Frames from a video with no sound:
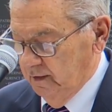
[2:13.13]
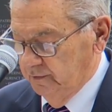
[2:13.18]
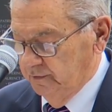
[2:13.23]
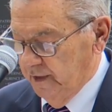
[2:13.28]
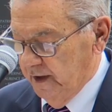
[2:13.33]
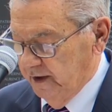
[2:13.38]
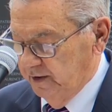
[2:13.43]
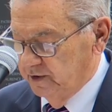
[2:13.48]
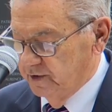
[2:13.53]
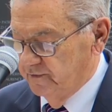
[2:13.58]

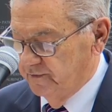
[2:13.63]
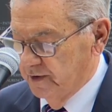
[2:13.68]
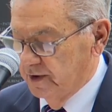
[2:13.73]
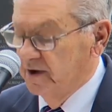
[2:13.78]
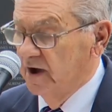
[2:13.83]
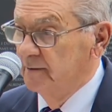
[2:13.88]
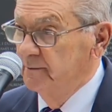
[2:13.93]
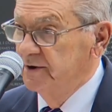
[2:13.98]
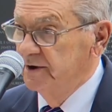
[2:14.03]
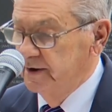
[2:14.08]
Thank you for
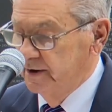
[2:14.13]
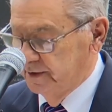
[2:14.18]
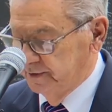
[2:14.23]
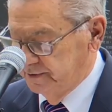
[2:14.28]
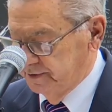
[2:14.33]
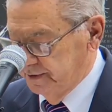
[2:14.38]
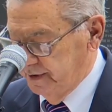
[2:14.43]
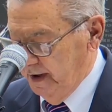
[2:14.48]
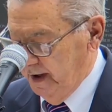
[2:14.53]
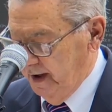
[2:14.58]
coming here
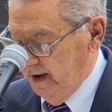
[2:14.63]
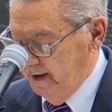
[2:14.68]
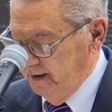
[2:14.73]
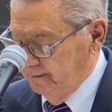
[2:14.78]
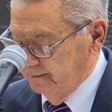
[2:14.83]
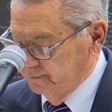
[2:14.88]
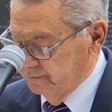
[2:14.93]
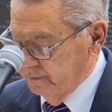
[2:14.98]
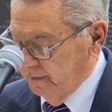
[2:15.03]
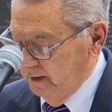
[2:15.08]
today
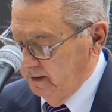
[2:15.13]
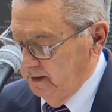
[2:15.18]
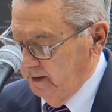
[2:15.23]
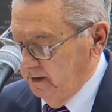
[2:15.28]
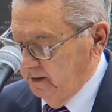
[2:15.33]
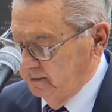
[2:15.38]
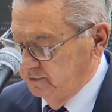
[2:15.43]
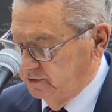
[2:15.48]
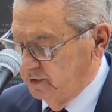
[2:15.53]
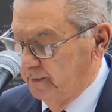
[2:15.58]

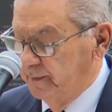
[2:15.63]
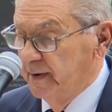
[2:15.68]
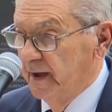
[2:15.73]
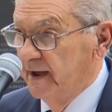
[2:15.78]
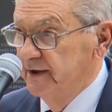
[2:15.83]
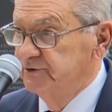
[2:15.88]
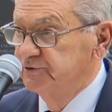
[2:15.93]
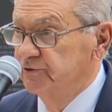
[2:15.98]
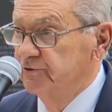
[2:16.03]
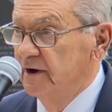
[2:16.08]
to
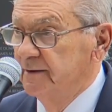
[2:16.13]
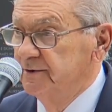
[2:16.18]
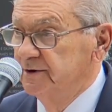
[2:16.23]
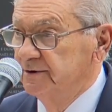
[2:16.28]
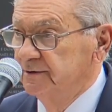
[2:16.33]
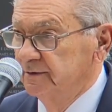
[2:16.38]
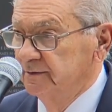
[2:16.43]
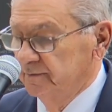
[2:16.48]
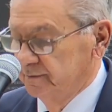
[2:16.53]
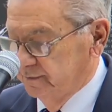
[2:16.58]
pay tribute
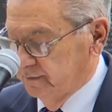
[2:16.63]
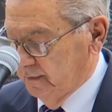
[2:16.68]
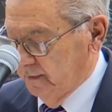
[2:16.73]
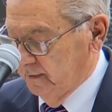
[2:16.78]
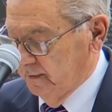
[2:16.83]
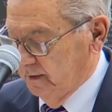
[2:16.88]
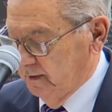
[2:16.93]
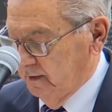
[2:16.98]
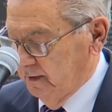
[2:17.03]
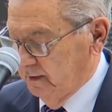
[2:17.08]

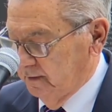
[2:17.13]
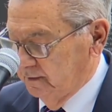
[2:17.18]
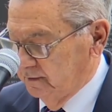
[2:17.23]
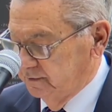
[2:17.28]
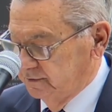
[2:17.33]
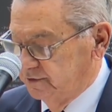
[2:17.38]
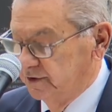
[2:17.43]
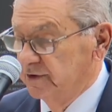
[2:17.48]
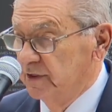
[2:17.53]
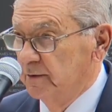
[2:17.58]

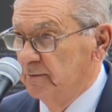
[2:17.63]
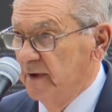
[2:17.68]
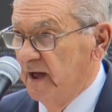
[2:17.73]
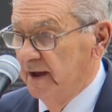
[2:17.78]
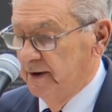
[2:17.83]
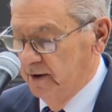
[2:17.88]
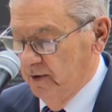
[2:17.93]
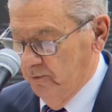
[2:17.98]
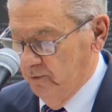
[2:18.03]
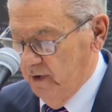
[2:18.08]
to the
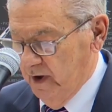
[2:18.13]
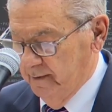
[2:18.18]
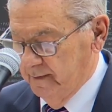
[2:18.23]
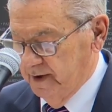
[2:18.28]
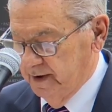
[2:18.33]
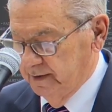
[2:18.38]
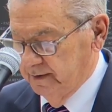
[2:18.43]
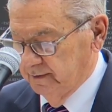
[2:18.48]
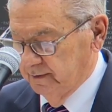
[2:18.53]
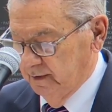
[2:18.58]
men and
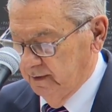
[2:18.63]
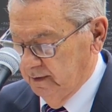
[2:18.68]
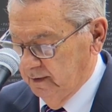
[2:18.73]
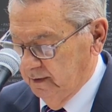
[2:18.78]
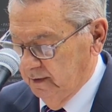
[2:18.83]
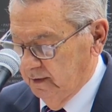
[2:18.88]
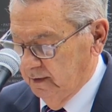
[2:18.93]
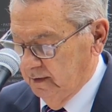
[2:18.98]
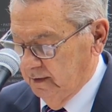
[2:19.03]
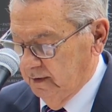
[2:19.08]
women
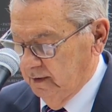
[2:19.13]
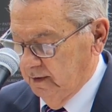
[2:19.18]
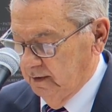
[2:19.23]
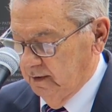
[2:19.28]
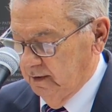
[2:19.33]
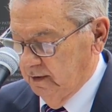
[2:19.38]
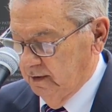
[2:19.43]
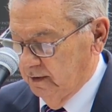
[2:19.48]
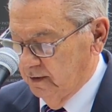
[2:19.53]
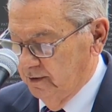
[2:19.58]

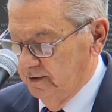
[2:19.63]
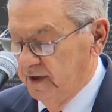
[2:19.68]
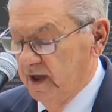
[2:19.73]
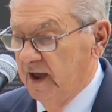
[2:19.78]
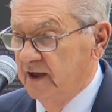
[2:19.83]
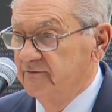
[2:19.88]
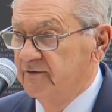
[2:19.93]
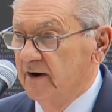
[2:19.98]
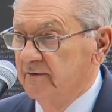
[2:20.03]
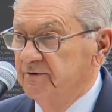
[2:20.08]
who
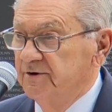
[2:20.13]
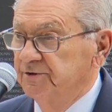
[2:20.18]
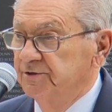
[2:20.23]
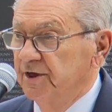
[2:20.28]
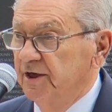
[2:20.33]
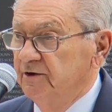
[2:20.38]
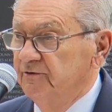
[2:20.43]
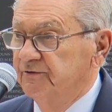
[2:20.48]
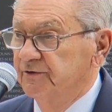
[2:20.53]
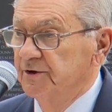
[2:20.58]
gave
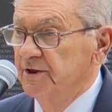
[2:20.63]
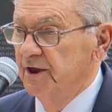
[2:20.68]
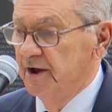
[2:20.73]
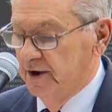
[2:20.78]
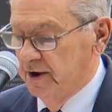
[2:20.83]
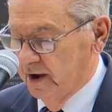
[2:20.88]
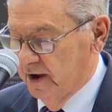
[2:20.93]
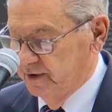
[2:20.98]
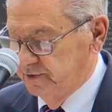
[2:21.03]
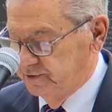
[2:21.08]
everything for their
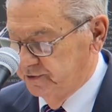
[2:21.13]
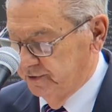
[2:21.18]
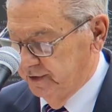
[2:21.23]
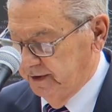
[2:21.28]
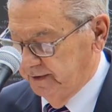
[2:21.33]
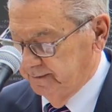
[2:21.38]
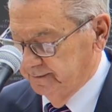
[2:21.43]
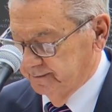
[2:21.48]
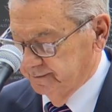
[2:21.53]
country.